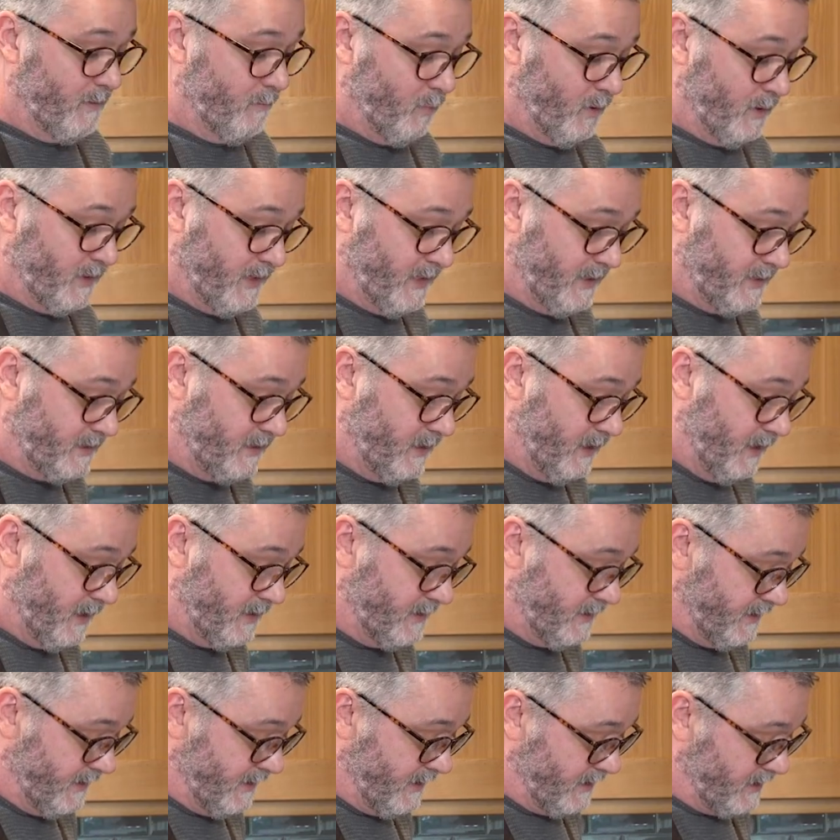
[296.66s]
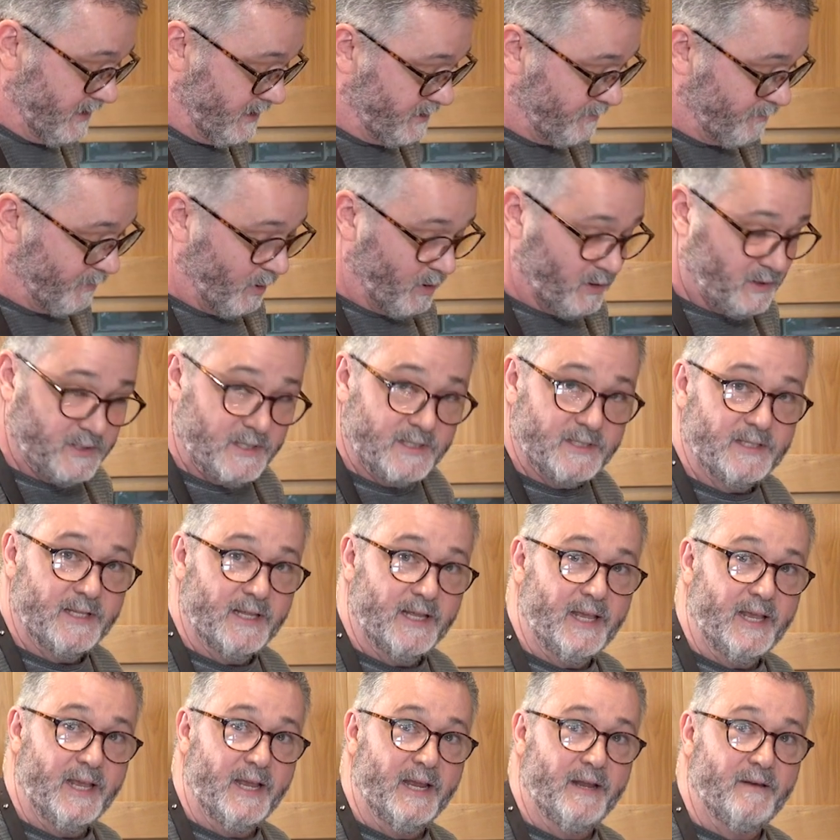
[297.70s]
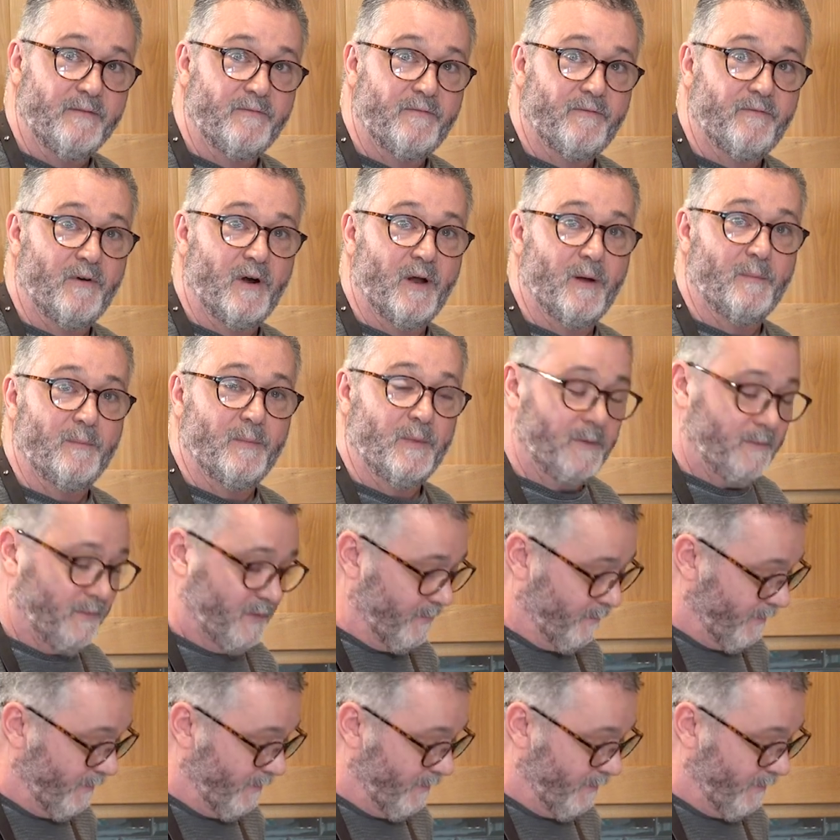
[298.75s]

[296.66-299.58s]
What this does is it disperses the heat from the